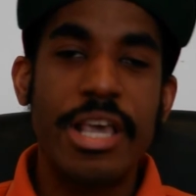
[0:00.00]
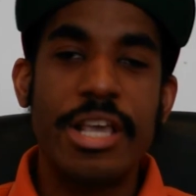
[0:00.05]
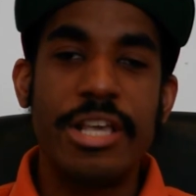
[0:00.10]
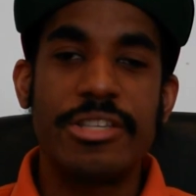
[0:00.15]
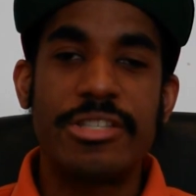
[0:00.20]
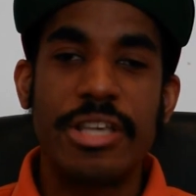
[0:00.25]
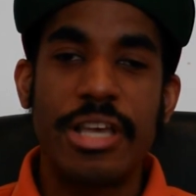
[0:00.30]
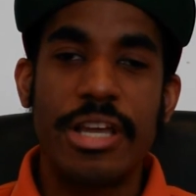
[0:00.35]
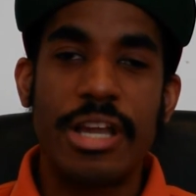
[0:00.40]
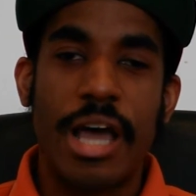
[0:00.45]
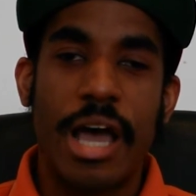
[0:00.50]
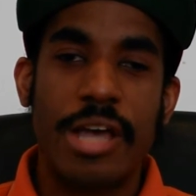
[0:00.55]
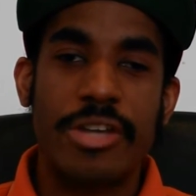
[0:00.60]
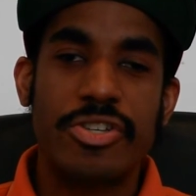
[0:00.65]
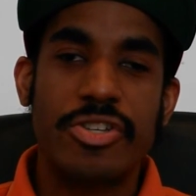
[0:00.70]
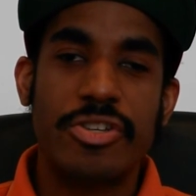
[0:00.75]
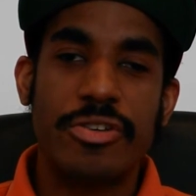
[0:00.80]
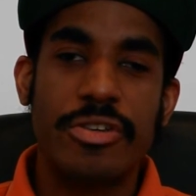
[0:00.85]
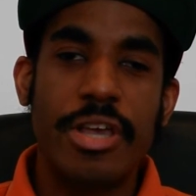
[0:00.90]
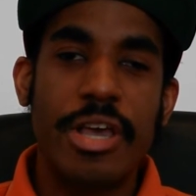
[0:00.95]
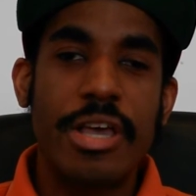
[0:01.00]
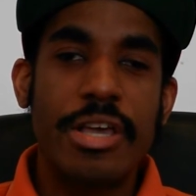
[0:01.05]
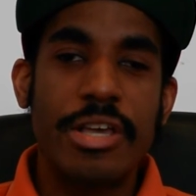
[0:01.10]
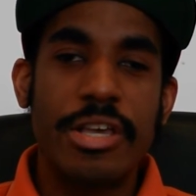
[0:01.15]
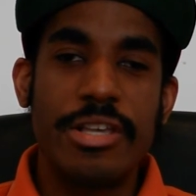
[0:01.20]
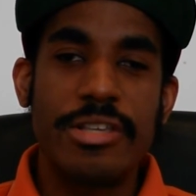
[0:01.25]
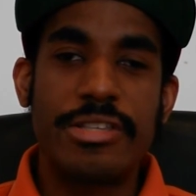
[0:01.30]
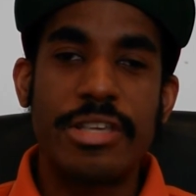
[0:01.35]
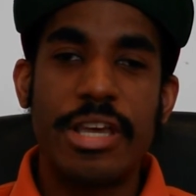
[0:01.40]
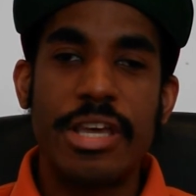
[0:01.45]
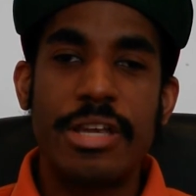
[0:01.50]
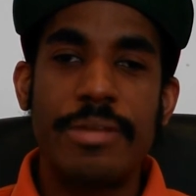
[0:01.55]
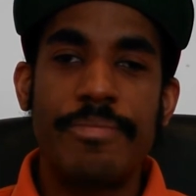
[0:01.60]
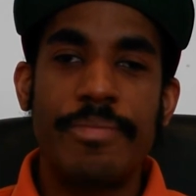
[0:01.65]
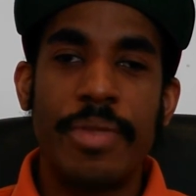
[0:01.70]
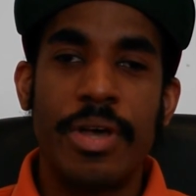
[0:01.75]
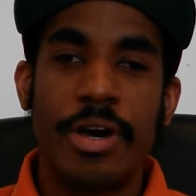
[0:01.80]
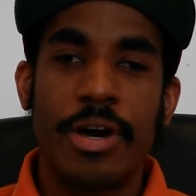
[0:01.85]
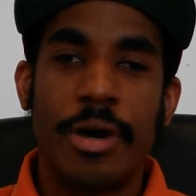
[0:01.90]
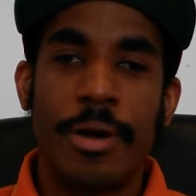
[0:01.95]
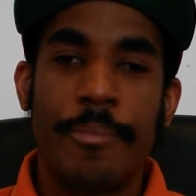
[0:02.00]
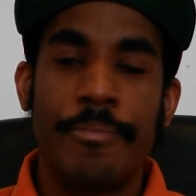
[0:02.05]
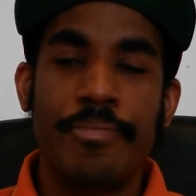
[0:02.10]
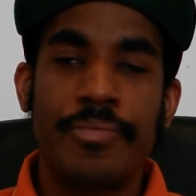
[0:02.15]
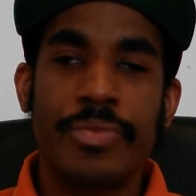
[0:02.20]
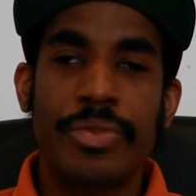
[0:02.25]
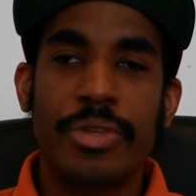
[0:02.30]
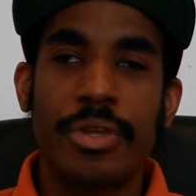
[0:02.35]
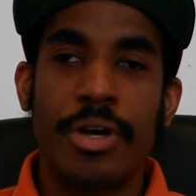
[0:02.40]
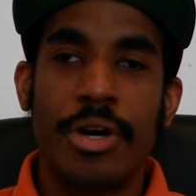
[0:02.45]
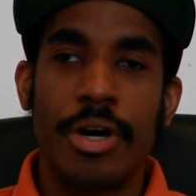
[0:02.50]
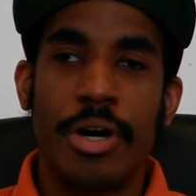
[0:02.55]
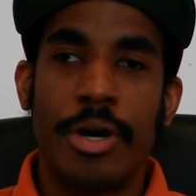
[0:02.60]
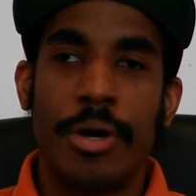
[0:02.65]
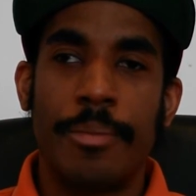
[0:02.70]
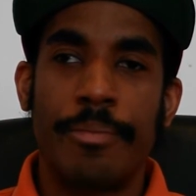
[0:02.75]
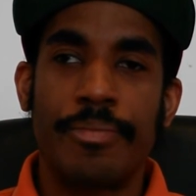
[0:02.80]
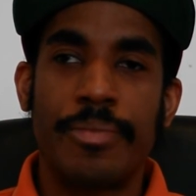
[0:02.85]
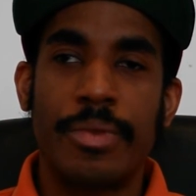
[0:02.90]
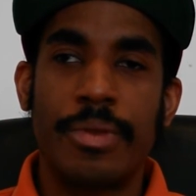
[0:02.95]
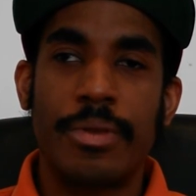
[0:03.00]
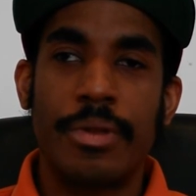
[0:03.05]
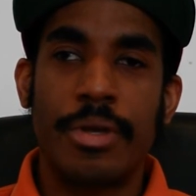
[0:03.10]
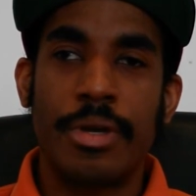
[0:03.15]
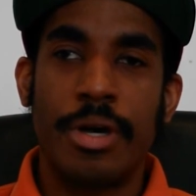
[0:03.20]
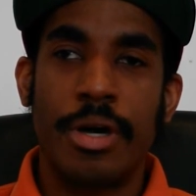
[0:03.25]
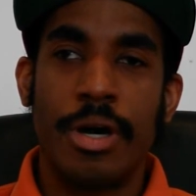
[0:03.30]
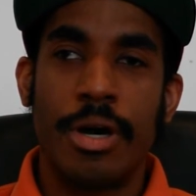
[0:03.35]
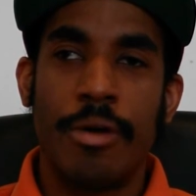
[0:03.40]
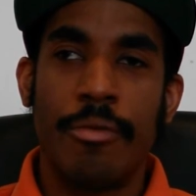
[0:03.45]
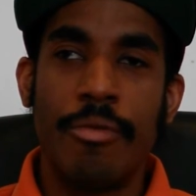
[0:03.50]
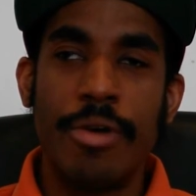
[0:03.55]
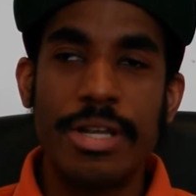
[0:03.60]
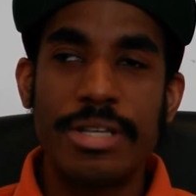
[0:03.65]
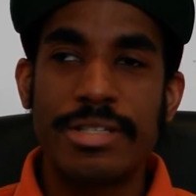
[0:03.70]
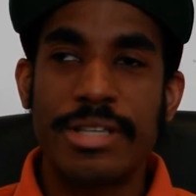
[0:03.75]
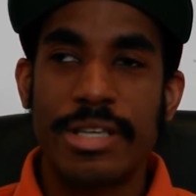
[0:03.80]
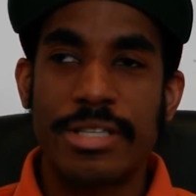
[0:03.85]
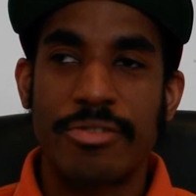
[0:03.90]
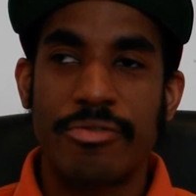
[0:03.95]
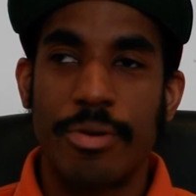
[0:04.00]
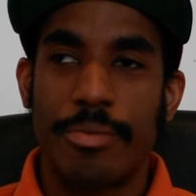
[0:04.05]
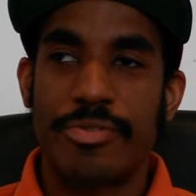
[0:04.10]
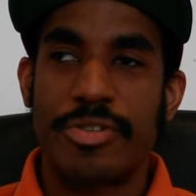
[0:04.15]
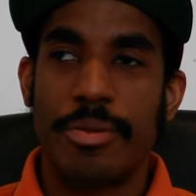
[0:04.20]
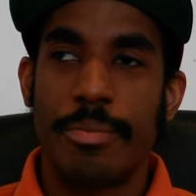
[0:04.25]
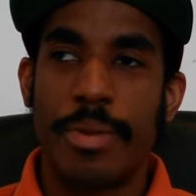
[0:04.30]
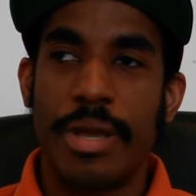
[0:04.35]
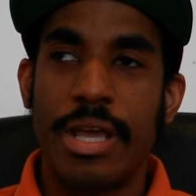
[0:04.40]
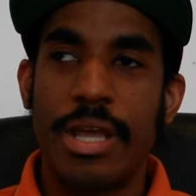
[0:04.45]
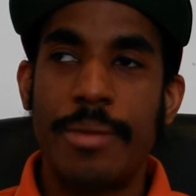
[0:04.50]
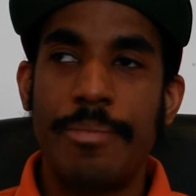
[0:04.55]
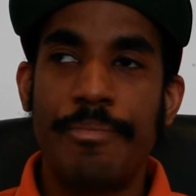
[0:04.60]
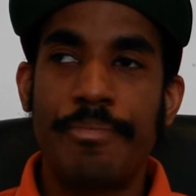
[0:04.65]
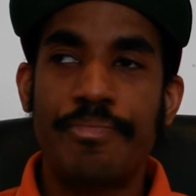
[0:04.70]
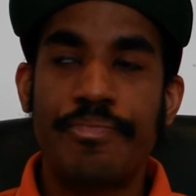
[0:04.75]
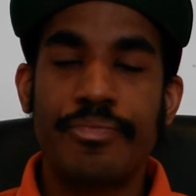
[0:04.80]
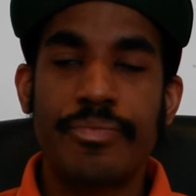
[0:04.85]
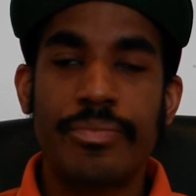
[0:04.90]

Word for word: He said, I should, he said, uh, um, uh, what is that scripture, man?